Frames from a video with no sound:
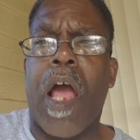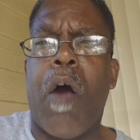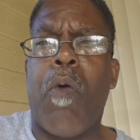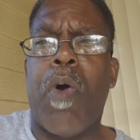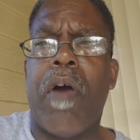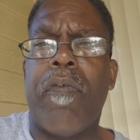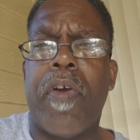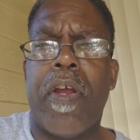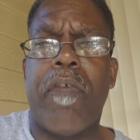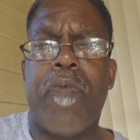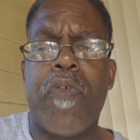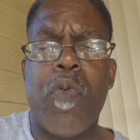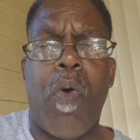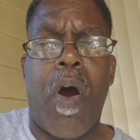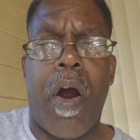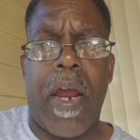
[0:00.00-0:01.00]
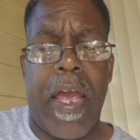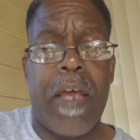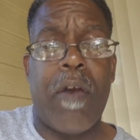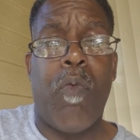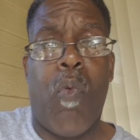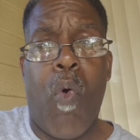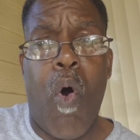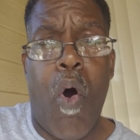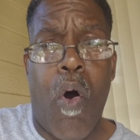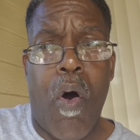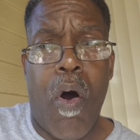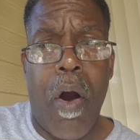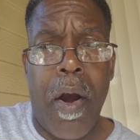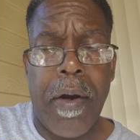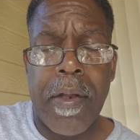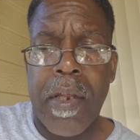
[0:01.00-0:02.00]
However, if you are at
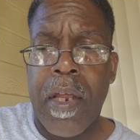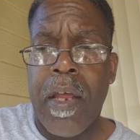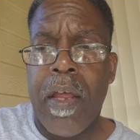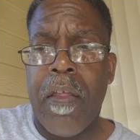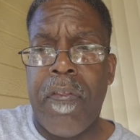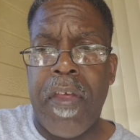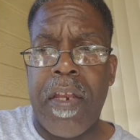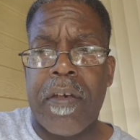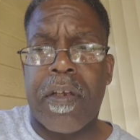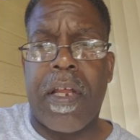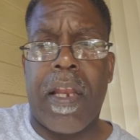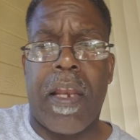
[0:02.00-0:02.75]
war, then